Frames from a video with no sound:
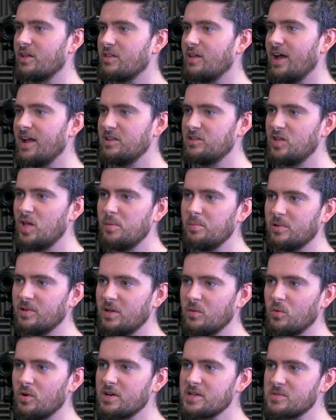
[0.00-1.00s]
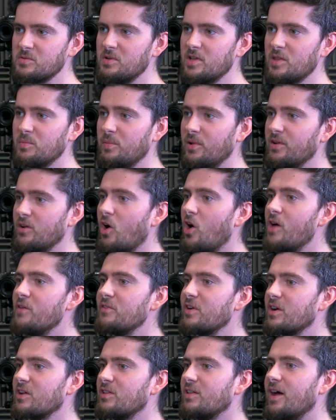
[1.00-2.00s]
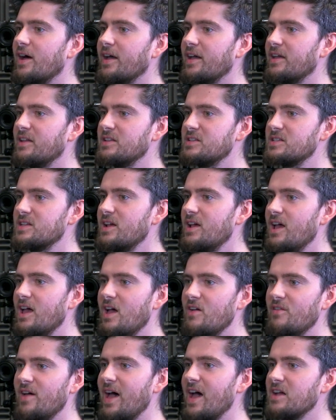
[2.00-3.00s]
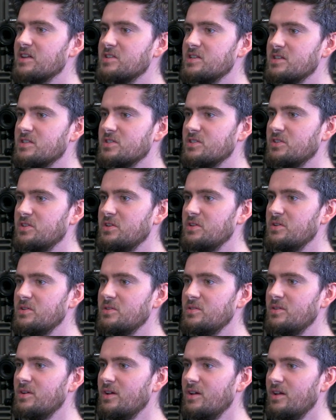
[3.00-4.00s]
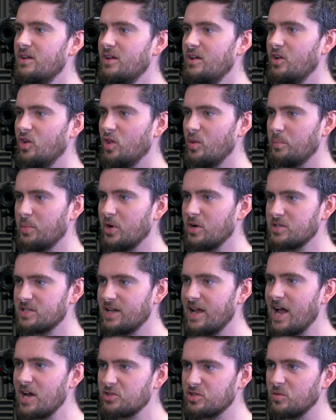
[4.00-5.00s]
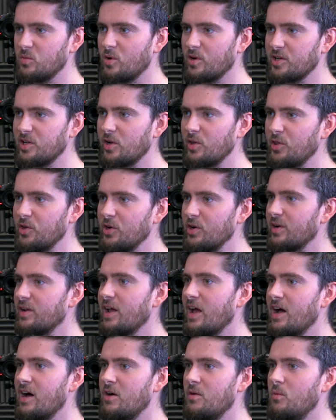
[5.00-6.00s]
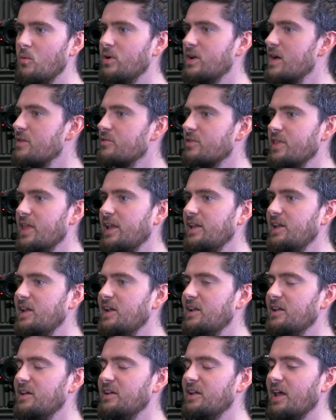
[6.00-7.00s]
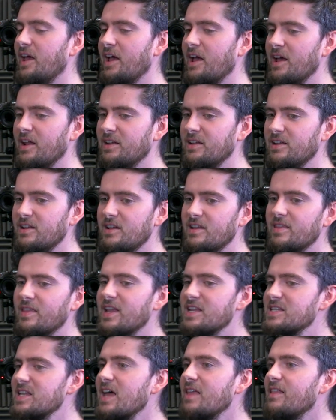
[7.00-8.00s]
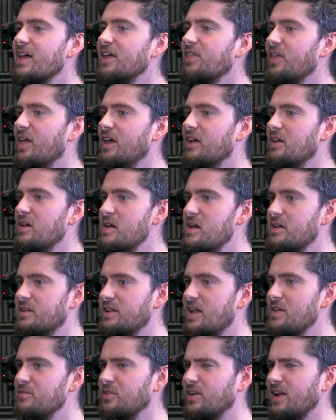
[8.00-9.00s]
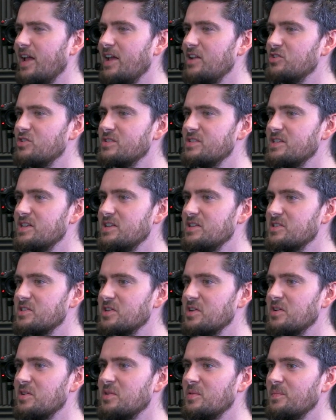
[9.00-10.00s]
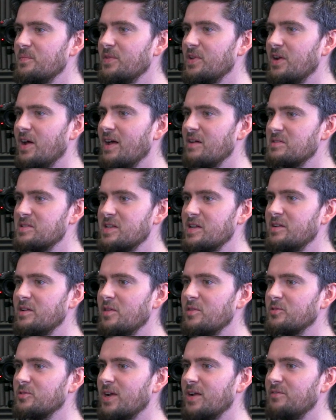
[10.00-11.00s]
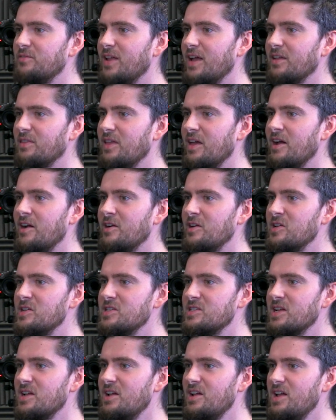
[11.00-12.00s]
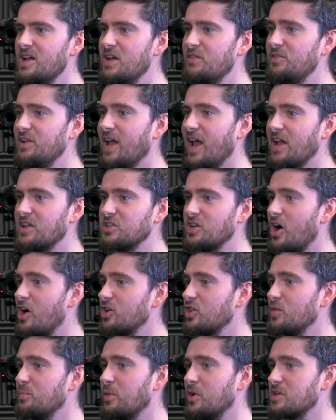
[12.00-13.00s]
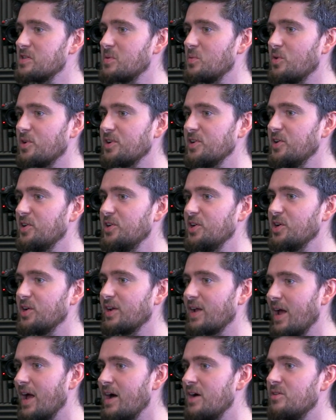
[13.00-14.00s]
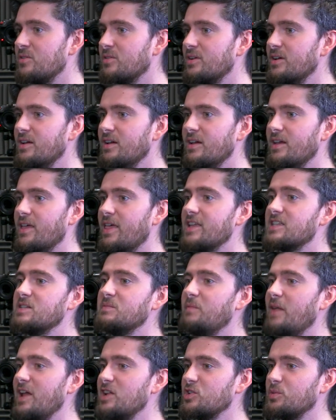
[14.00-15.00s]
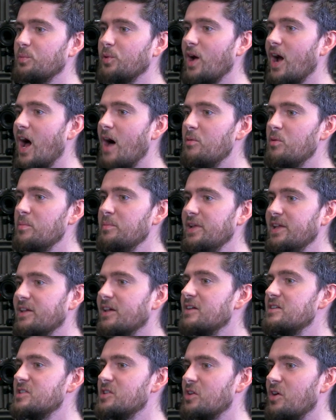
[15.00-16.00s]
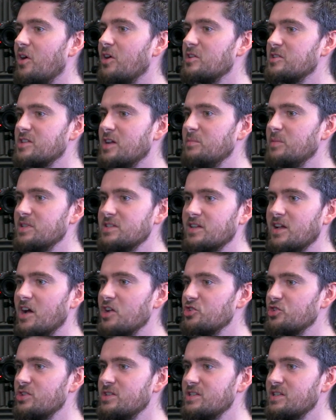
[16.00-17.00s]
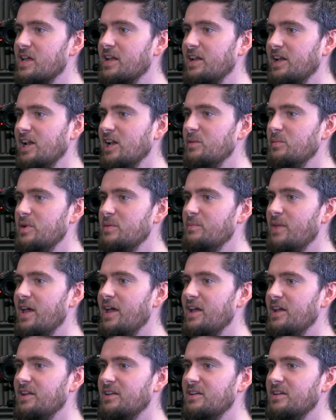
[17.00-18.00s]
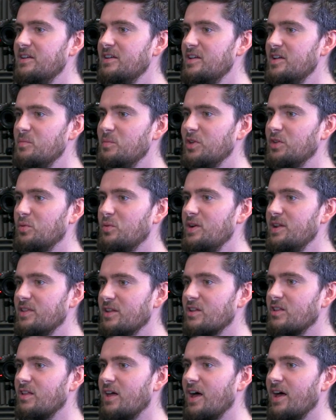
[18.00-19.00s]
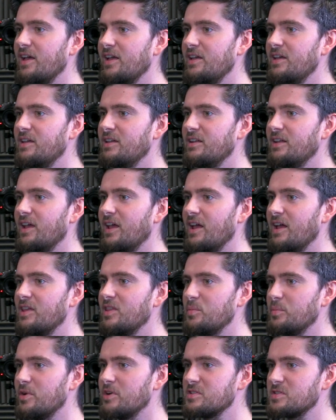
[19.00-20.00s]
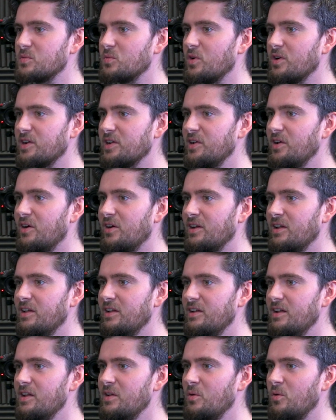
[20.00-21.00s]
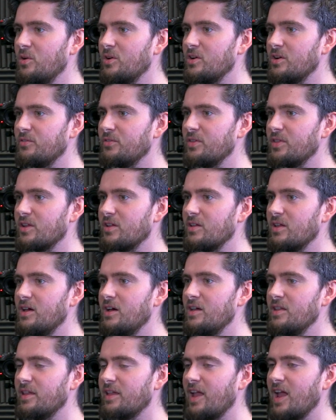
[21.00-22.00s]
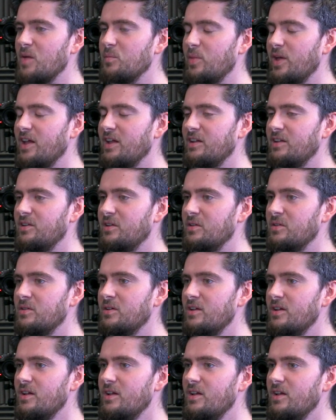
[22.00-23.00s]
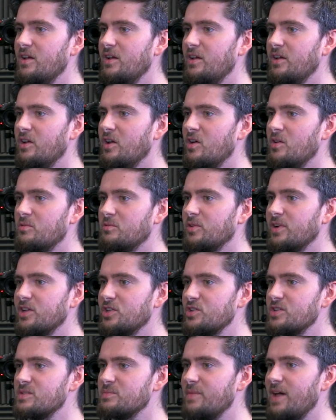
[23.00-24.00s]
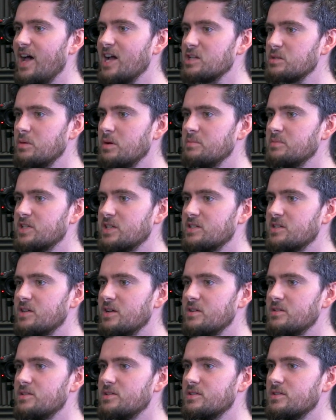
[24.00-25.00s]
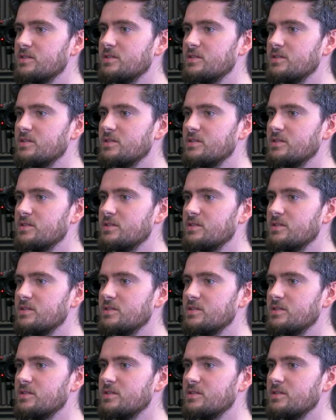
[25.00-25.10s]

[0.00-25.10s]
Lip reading: client typically works with, but all of our clients have access to, the person actually working on their account whenever they need it. And it's not like that at every agency. So, I would say another red flag there is if you can't talk to the person working on your account, that's a major problem because there are some discussions that need to be made between the client and the person working on it in order for the campaign to, reach its maximum success.